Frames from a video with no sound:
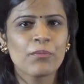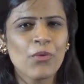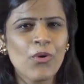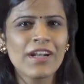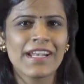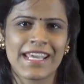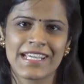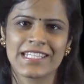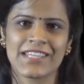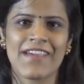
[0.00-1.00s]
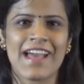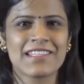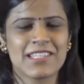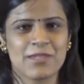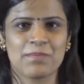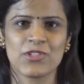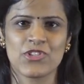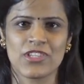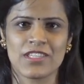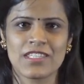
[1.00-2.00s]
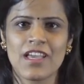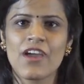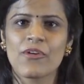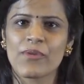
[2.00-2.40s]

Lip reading: the more negative and suspicious